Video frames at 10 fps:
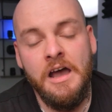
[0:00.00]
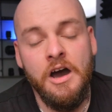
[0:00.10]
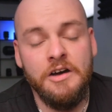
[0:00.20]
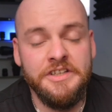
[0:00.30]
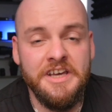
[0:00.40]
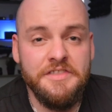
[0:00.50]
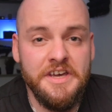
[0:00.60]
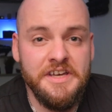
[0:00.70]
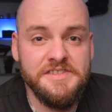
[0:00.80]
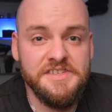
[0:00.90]
On the other
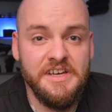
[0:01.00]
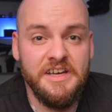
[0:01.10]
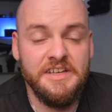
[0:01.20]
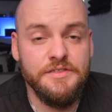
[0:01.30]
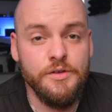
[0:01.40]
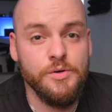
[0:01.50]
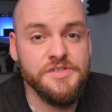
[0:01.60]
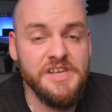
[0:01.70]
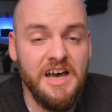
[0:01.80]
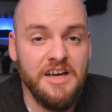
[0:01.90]
hand side,
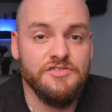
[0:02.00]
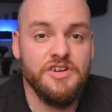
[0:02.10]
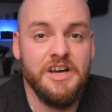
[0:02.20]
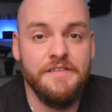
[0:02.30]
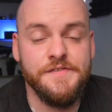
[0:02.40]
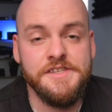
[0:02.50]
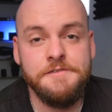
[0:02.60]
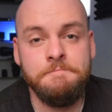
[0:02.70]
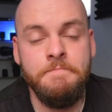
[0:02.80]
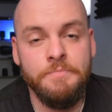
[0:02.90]
those hard drives